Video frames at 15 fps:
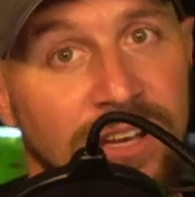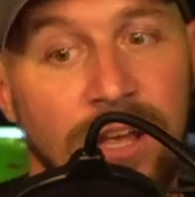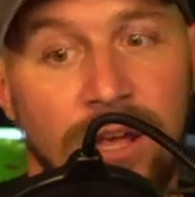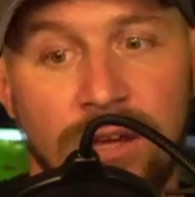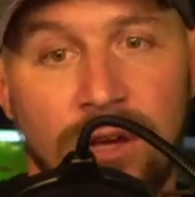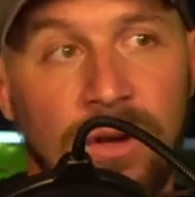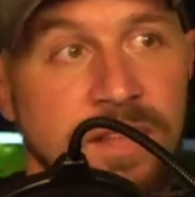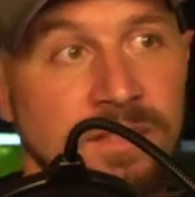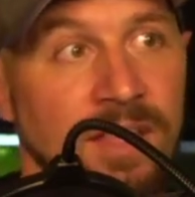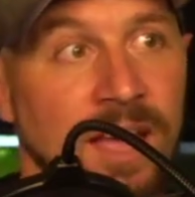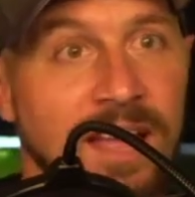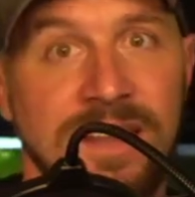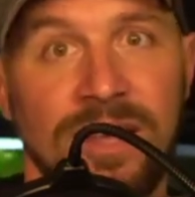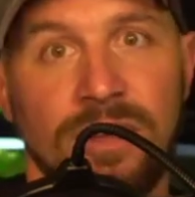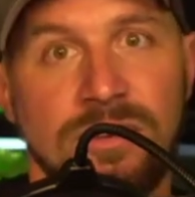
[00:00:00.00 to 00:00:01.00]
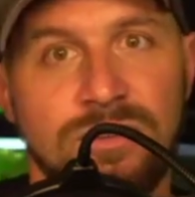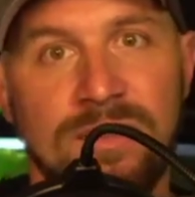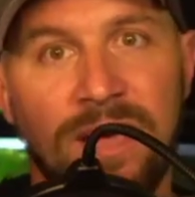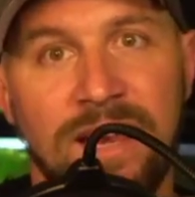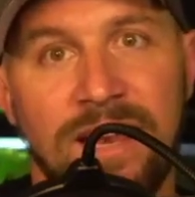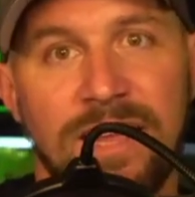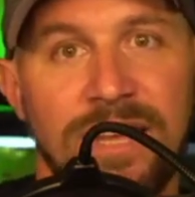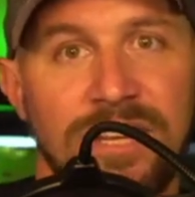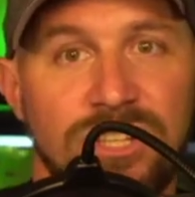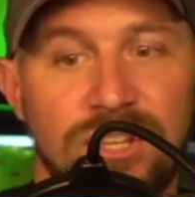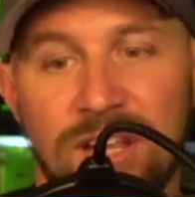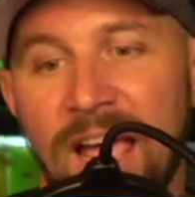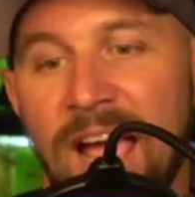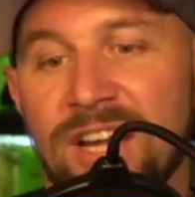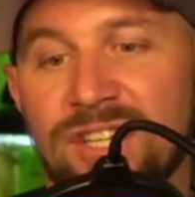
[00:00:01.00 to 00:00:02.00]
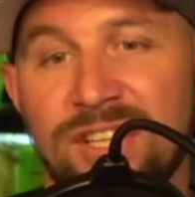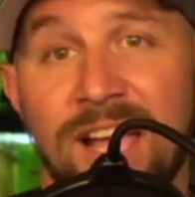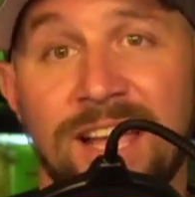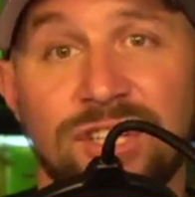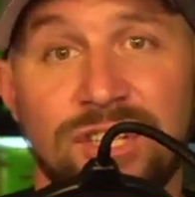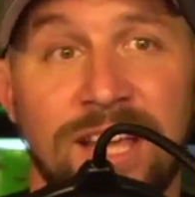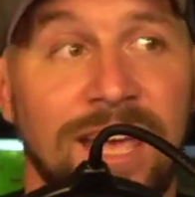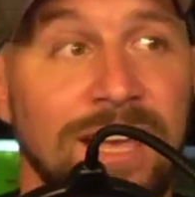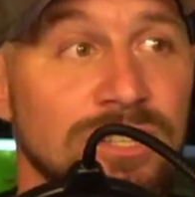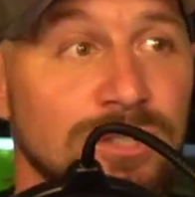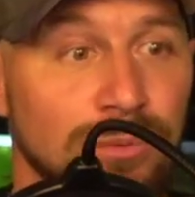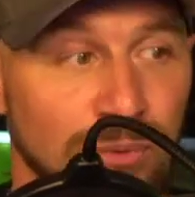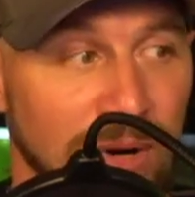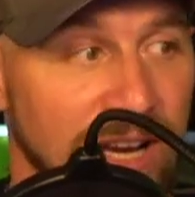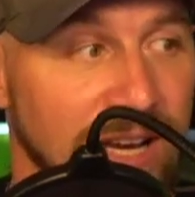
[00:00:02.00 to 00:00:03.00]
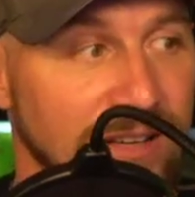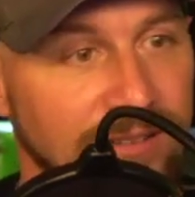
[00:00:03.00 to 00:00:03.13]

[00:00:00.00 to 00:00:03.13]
Go hit that, do that hashtag JHRaid.